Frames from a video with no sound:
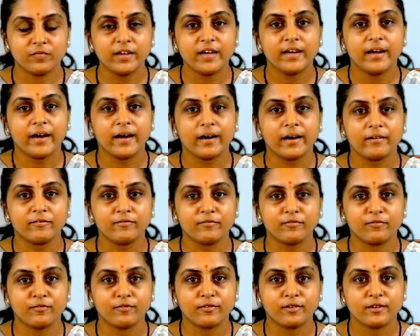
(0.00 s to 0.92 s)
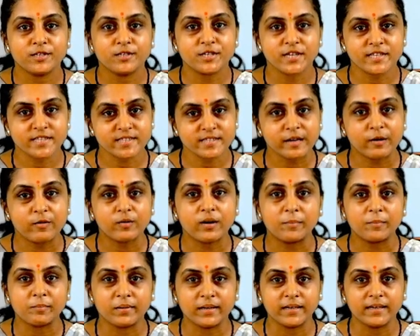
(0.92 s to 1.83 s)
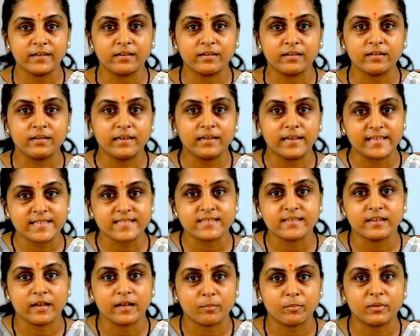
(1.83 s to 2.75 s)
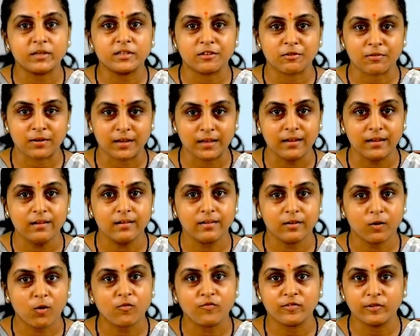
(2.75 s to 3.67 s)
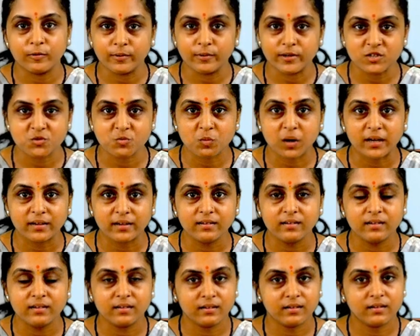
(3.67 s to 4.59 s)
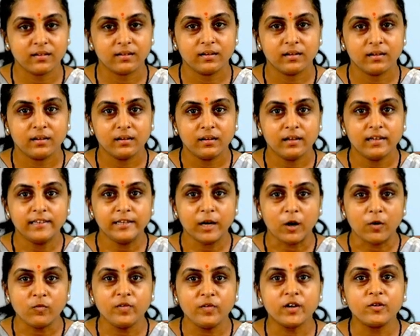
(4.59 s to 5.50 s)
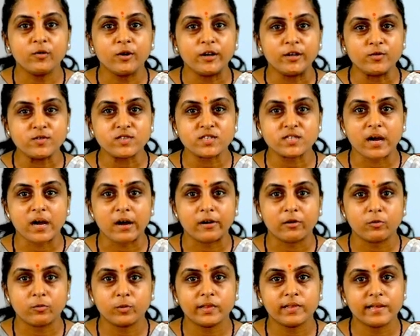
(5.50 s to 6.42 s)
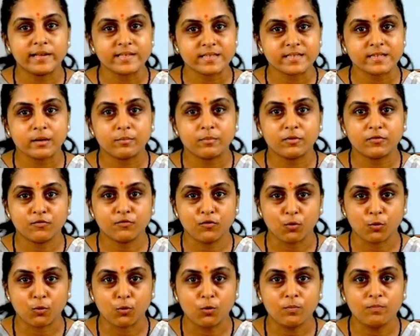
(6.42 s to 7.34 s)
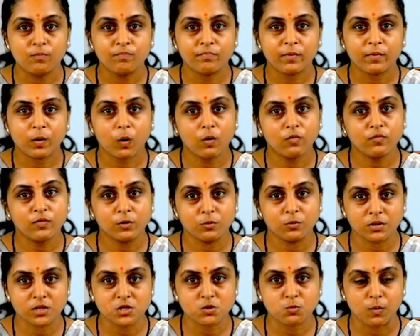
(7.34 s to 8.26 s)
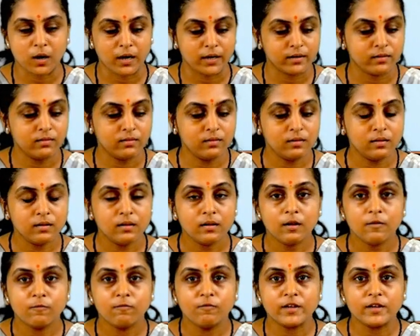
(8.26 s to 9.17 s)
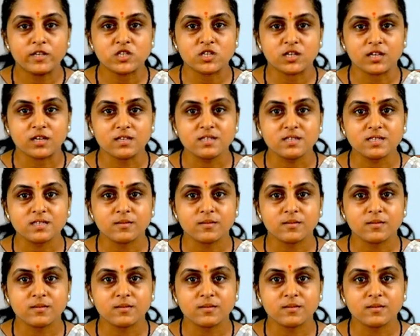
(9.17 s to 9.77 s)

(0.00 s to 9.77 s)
have just now completed lesson number 3 of unit 1. Now we are going to start with lesson number 4 of unit 1 which is